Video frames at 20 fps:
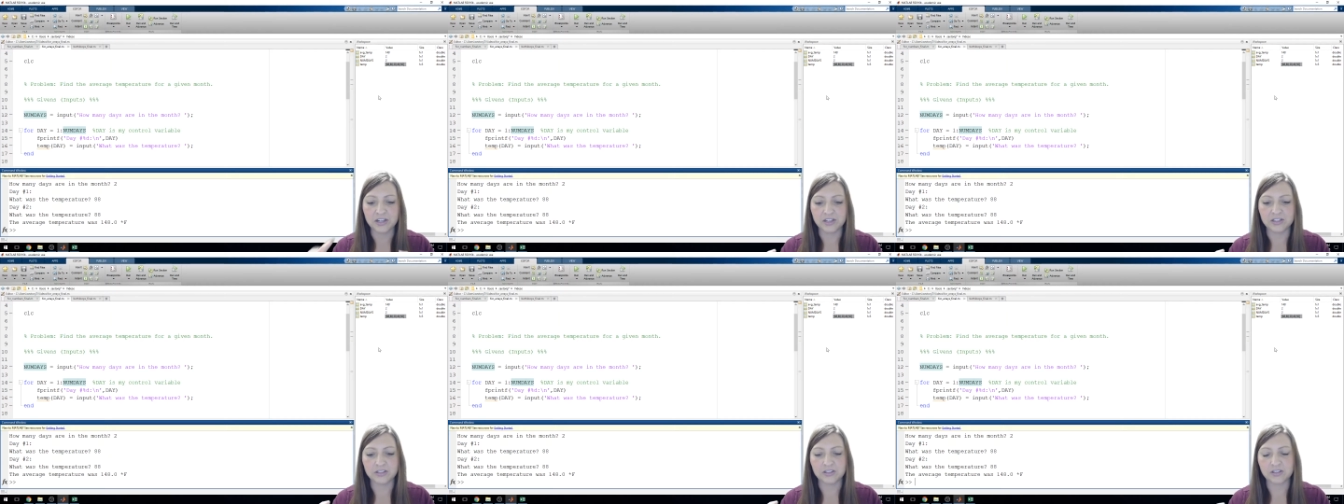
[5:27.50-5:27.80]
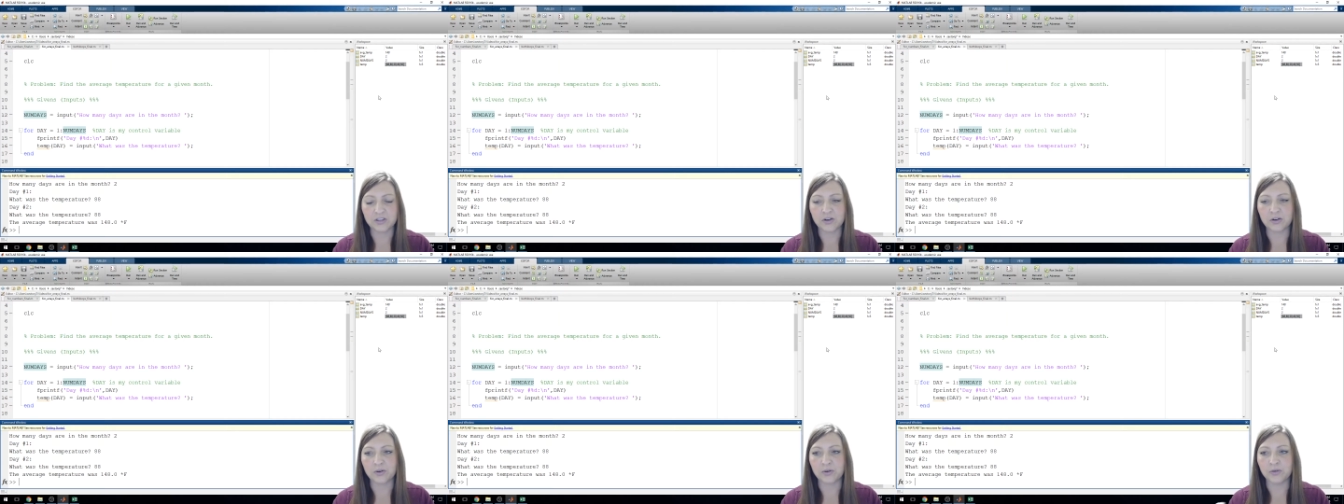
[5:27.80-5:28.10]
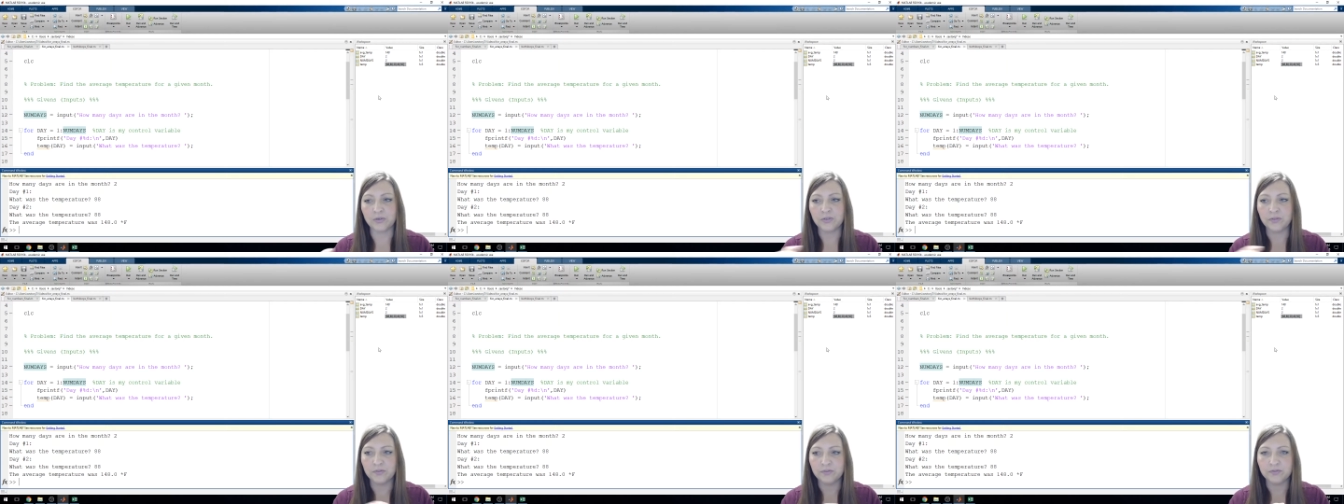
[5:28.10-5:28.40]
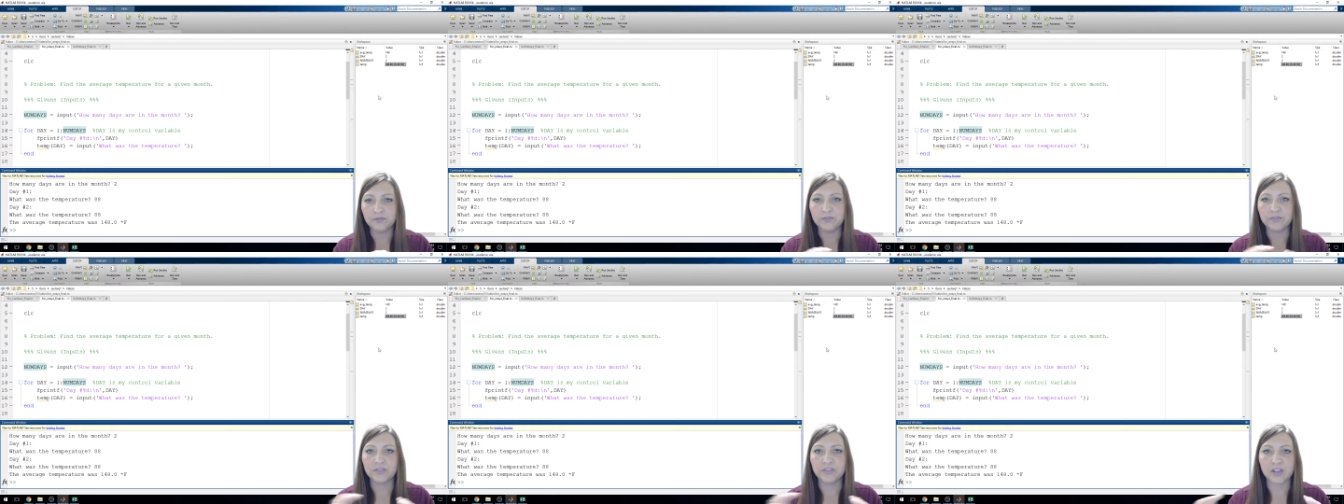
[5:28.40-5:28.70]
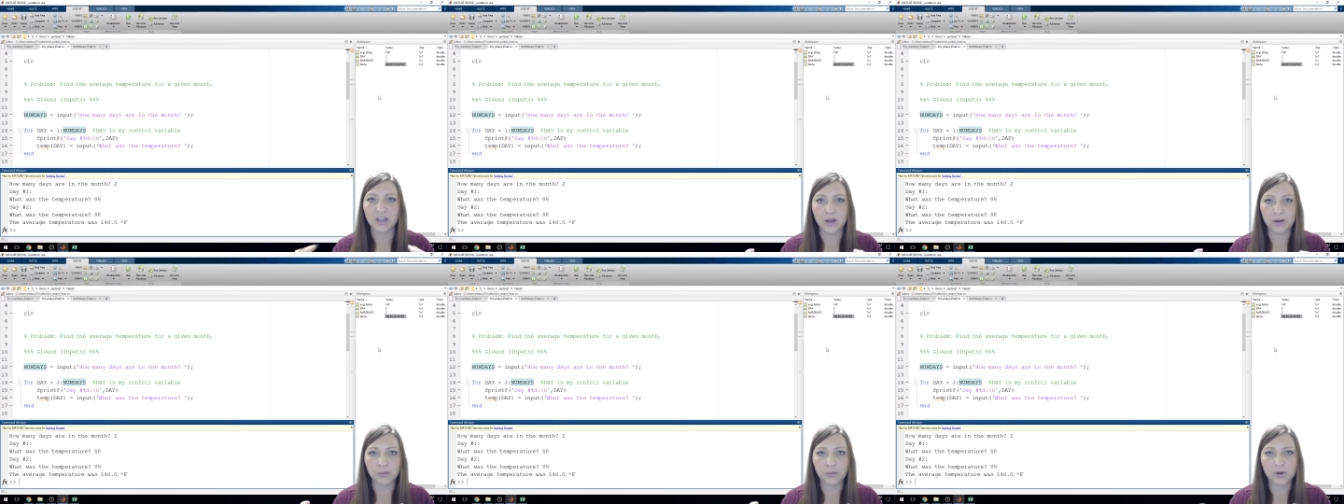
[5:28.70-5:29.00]
So
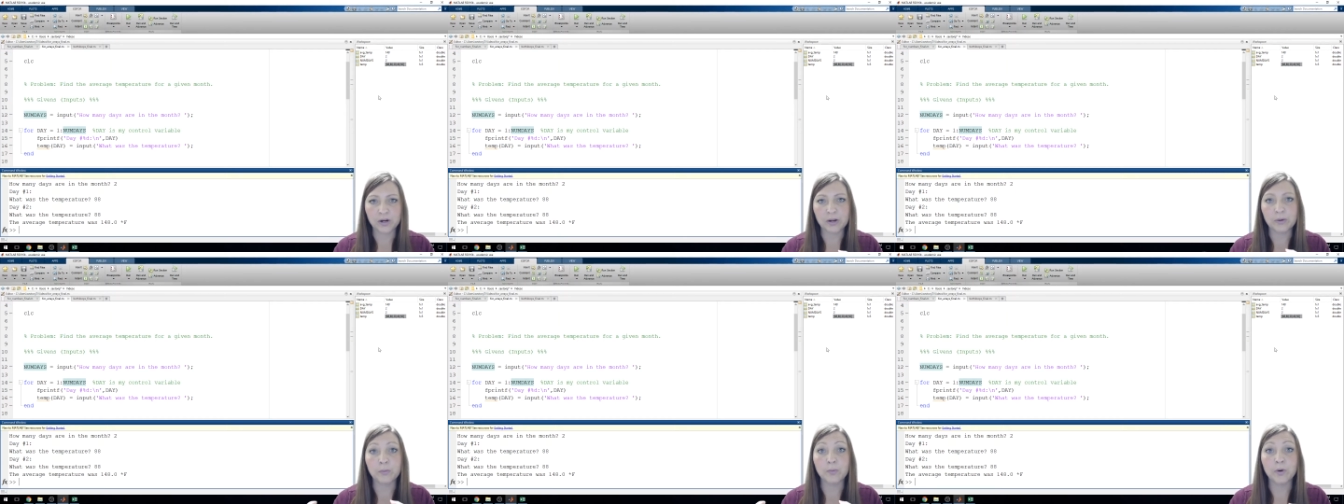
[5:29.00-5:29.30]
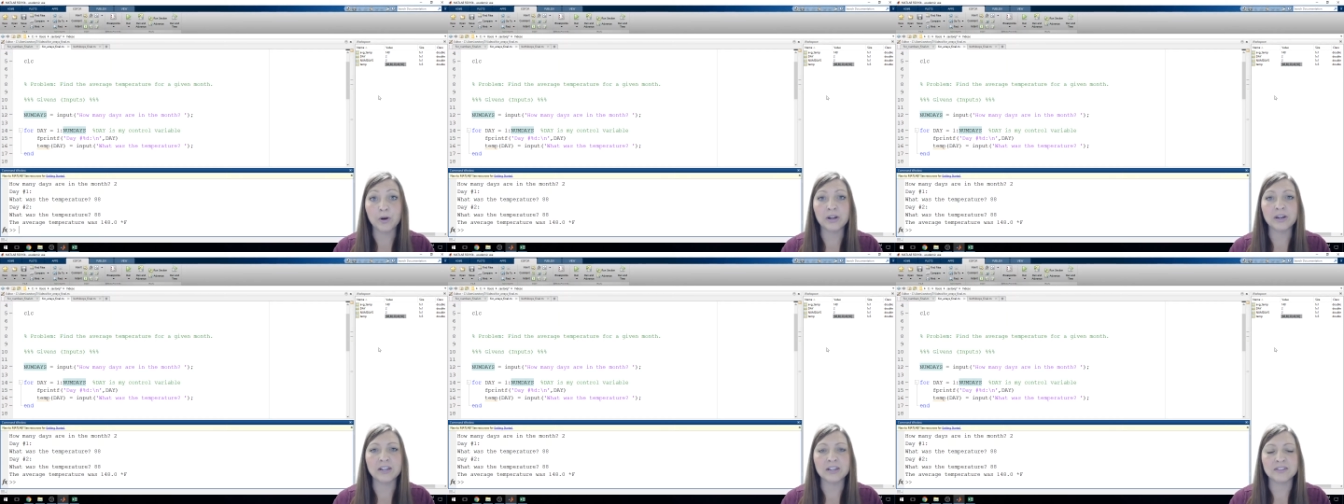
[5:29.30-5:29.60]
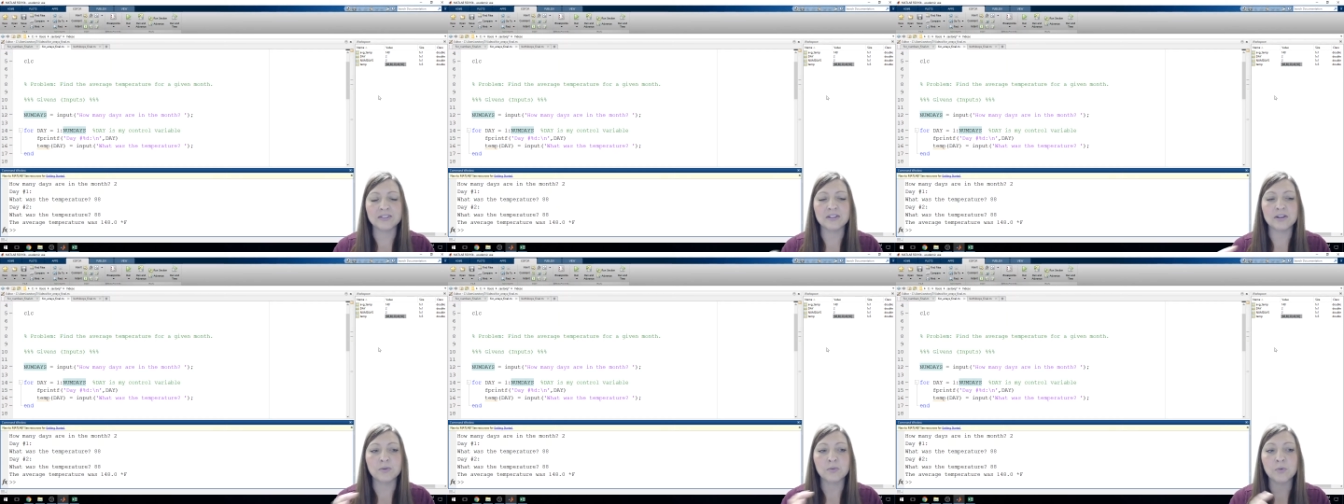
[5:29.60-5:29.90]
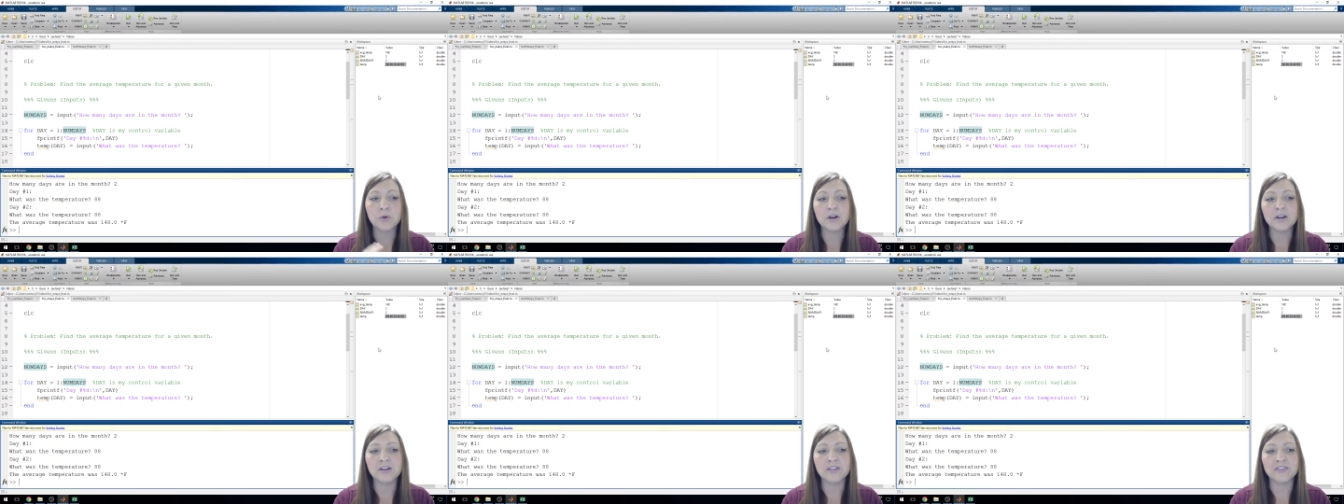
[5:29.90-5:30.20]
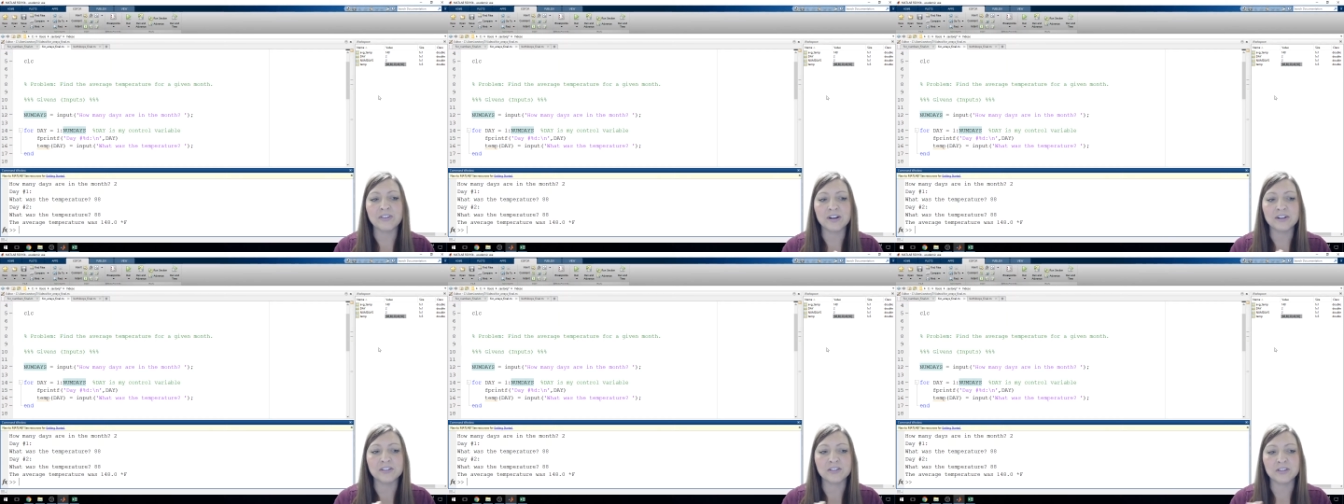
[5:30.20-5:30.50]
what I want is I want a
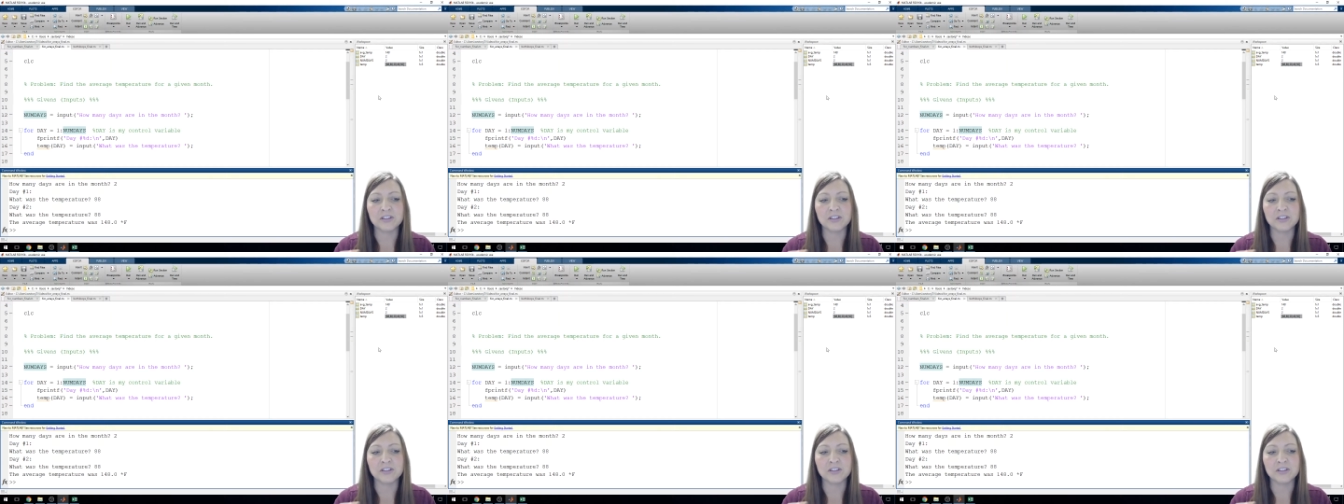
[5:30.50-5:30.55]
vector